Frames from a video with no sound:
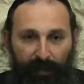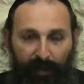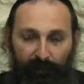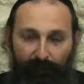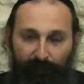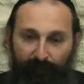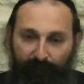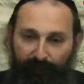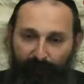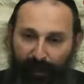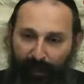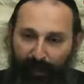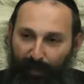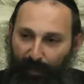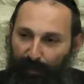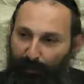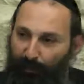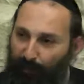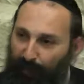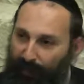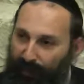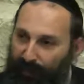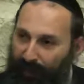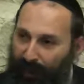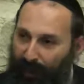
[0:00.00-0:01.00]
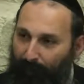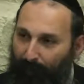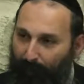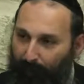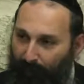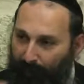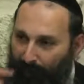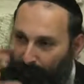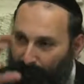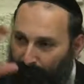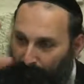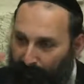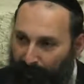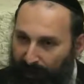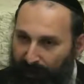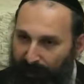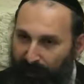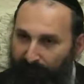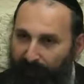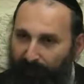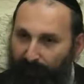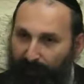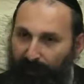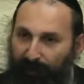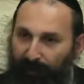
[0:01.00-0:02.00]
Now, there's much more examples. I'm just
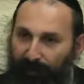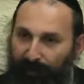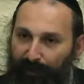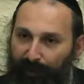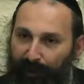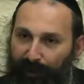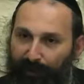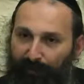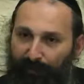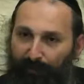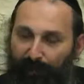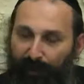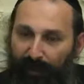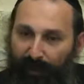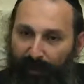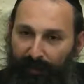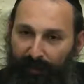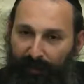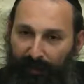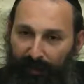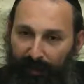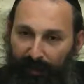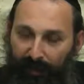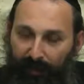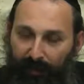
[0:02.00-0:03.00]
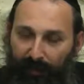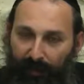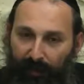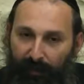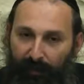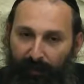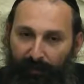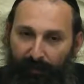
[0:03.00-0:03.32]
giving the general idea.